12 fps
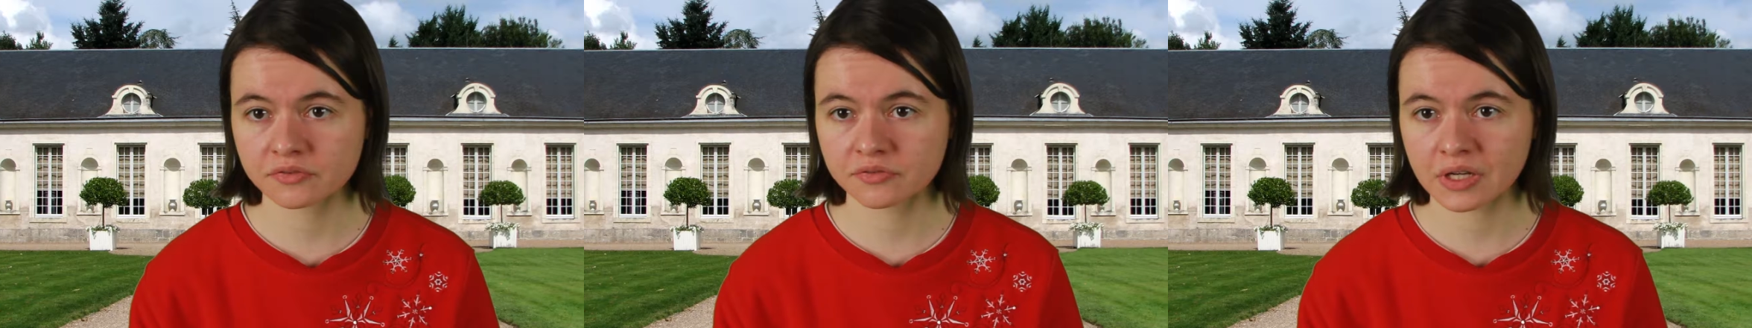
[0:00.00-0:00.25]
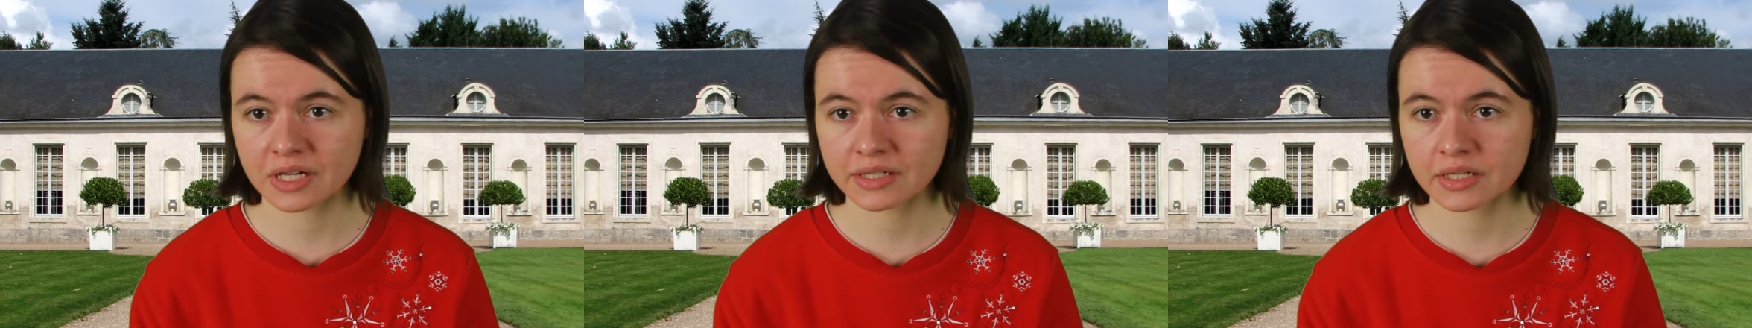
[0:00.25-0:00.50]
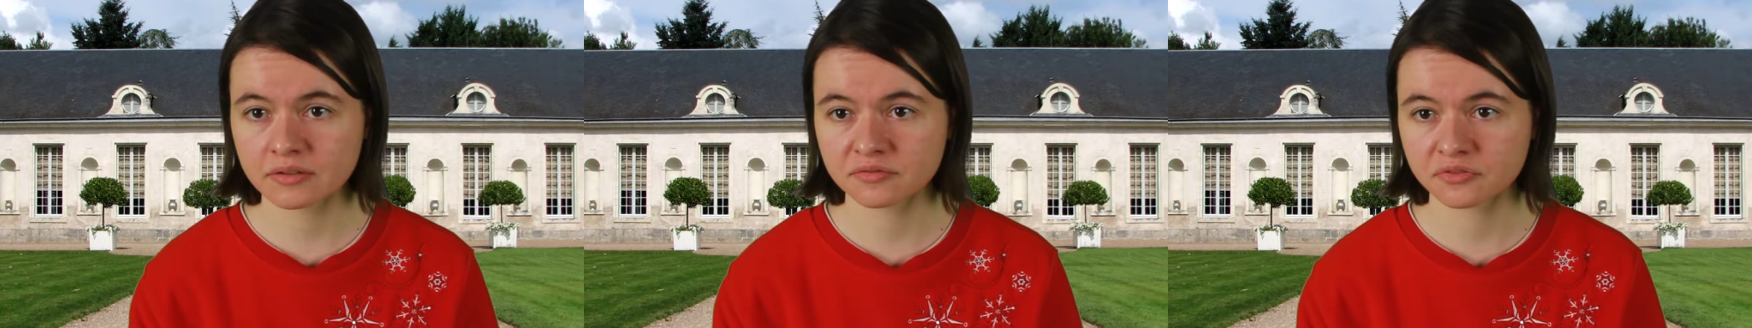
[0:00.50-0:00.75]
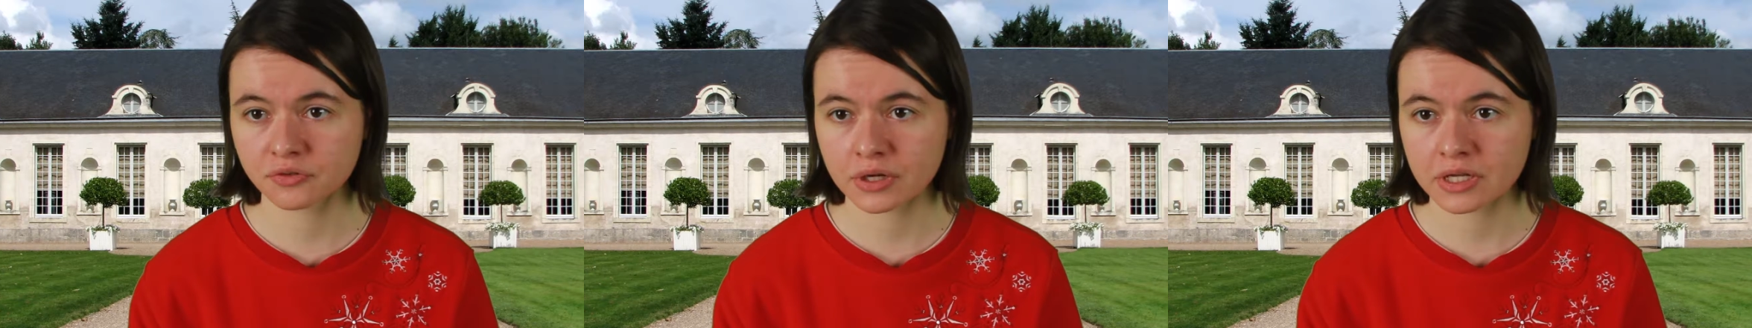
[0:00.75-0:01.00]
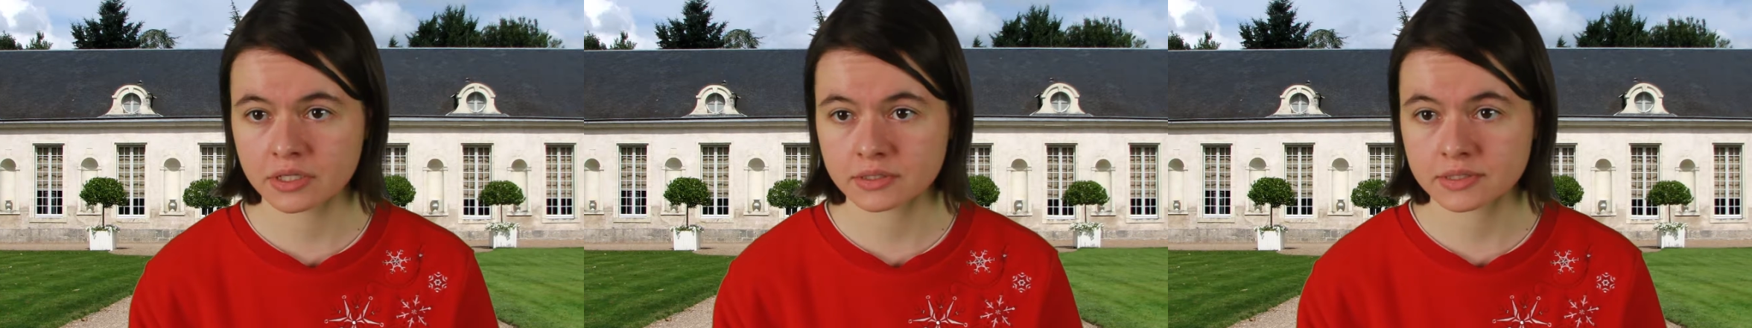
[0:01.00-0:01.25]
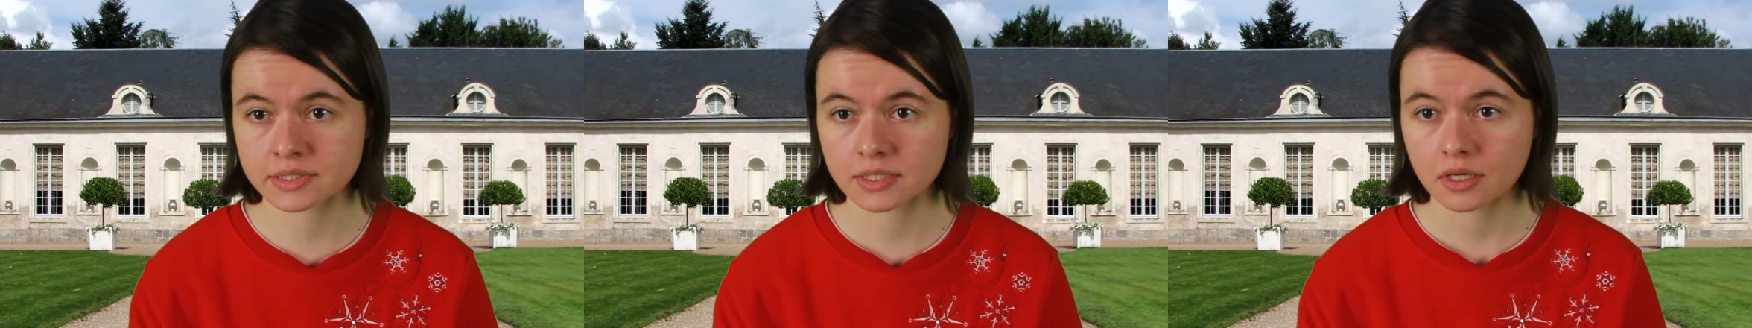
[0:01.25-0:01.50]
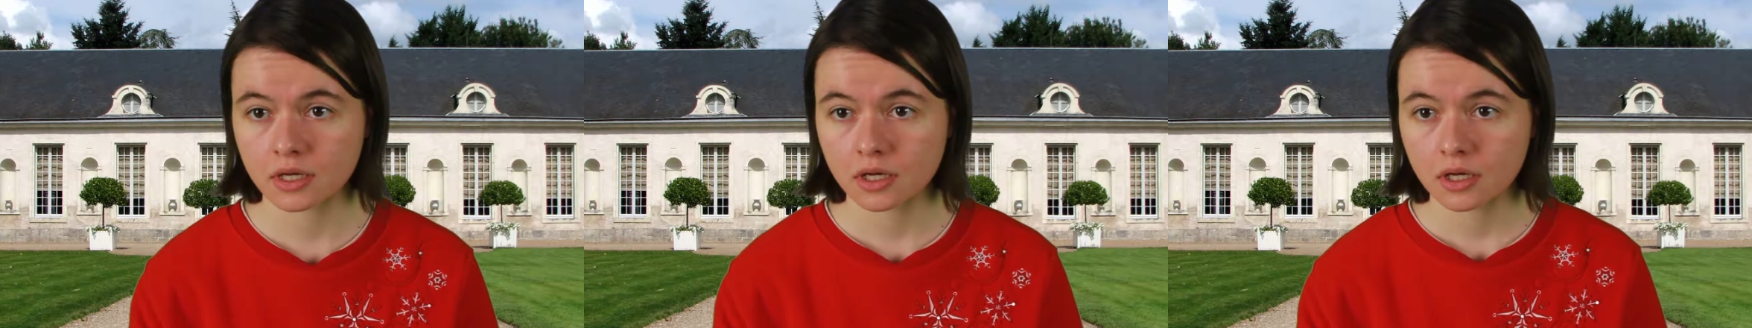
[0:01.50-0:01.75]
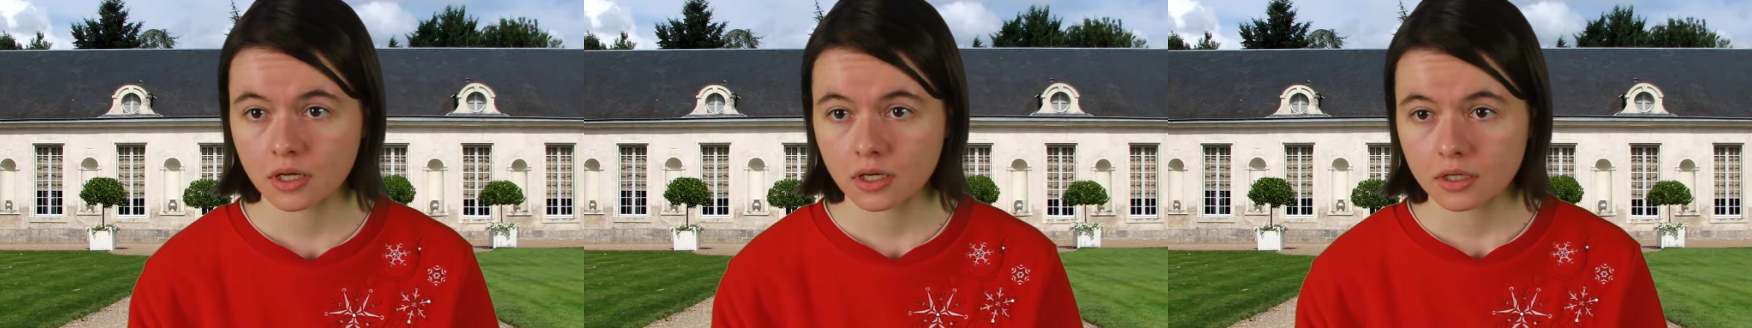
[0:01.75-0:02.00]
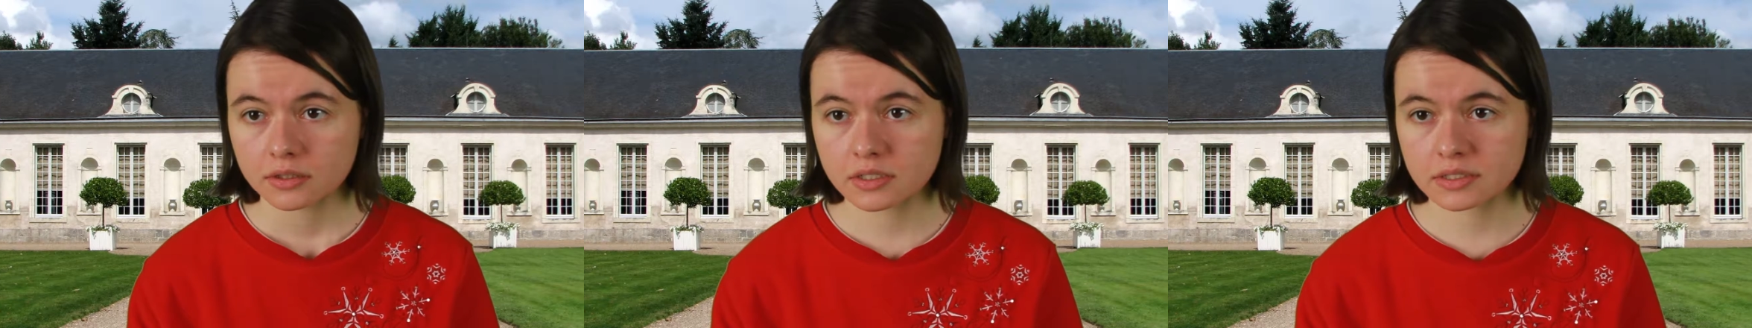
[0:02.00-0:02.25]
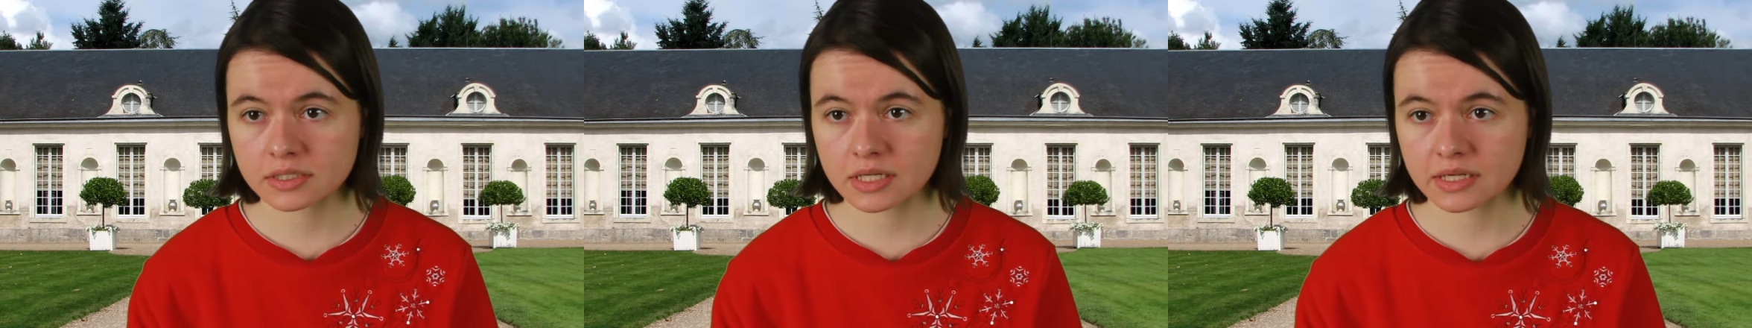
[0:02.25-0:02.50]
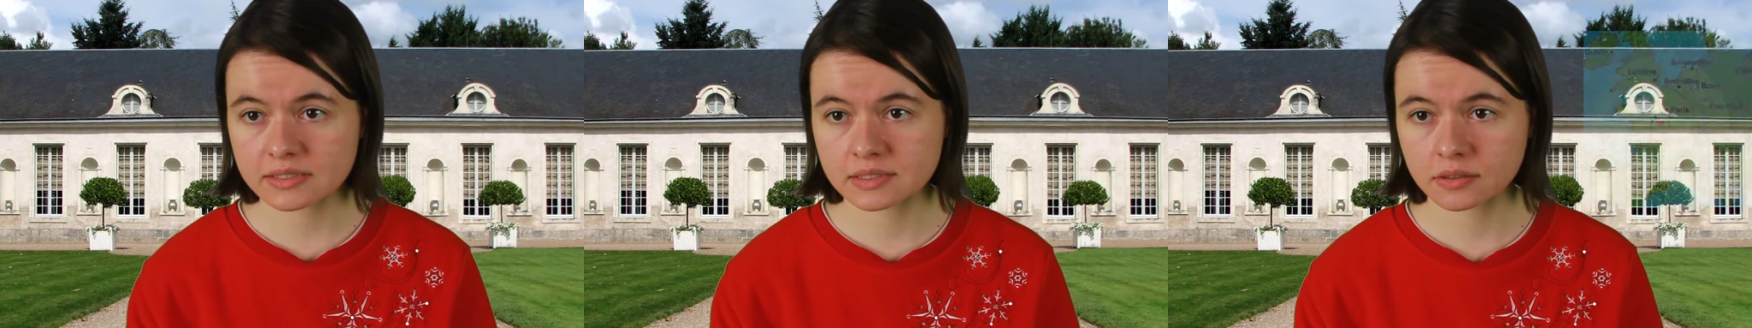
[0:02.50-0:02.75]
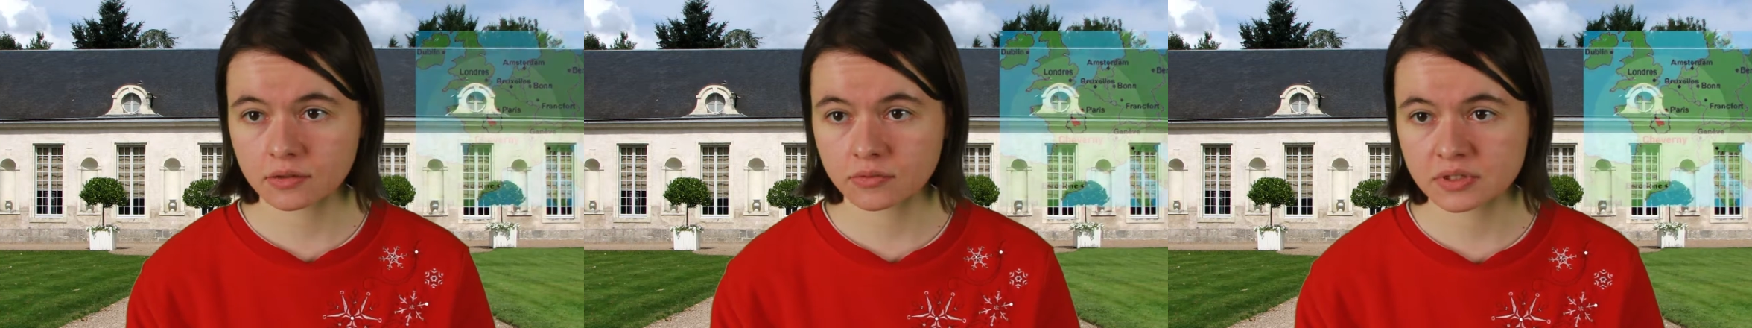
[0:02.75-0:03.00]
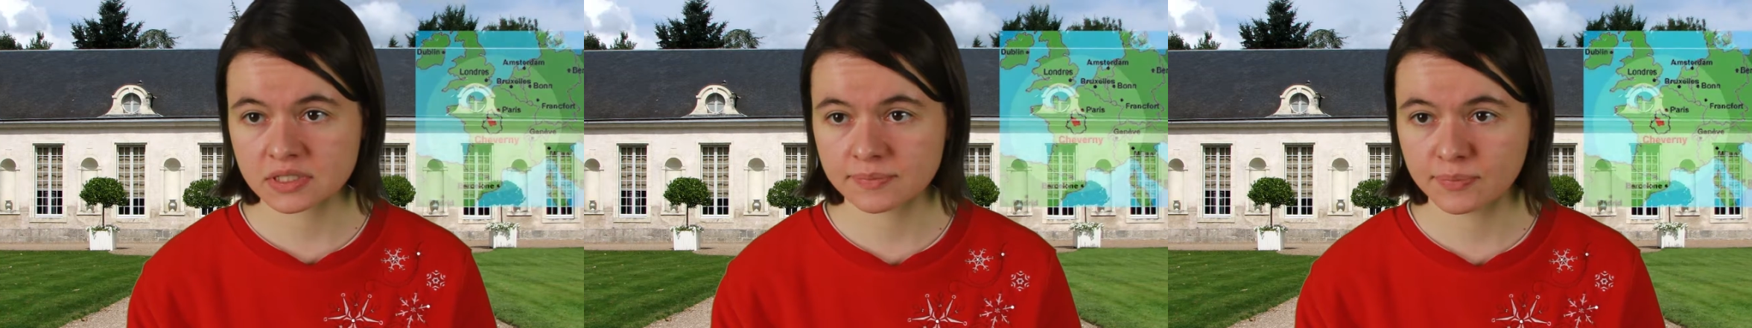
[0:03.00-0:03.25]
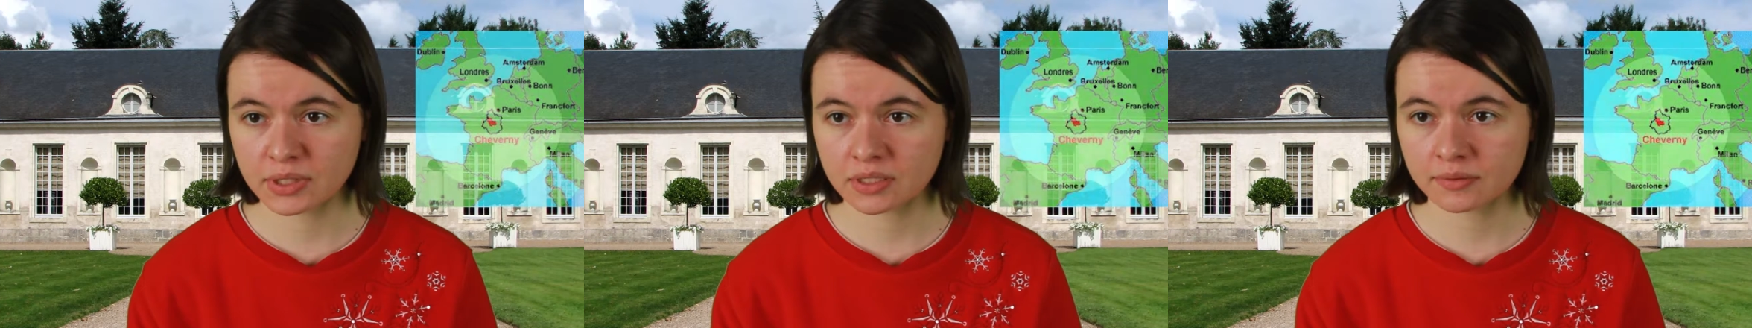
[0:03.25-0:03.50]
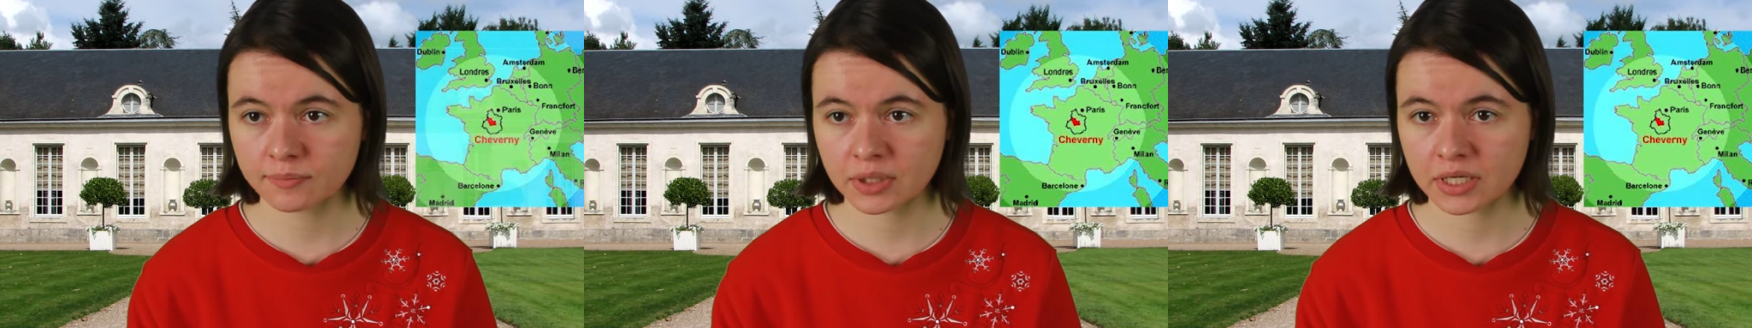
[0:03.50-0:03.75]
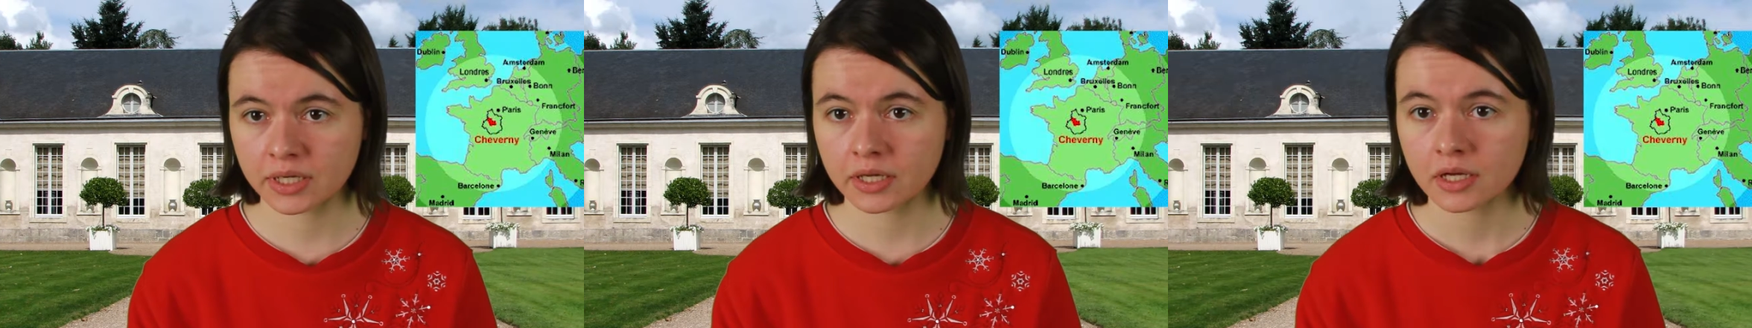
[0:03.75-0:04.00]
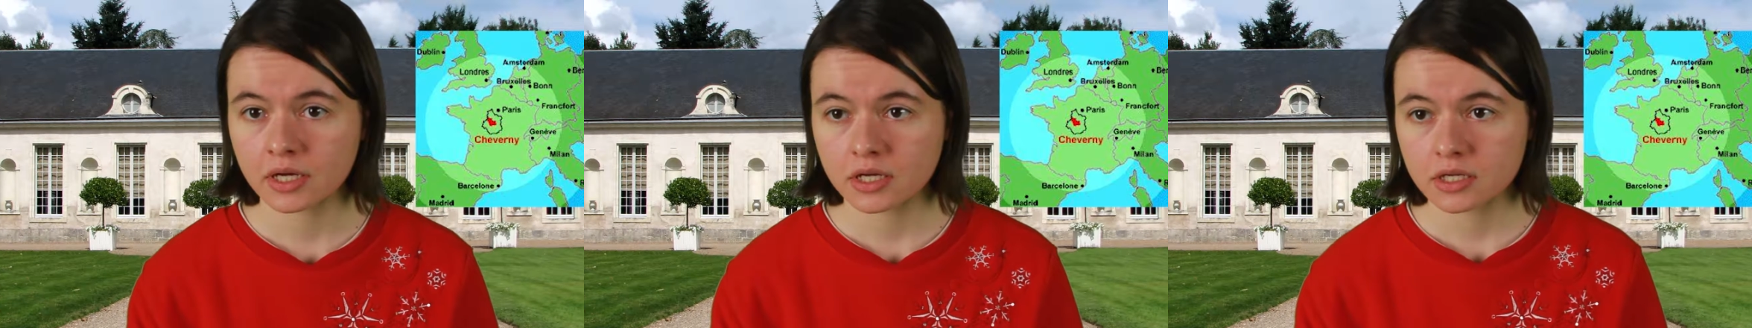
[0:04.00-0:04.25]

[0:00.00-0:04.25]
Valley in France. This castle was built by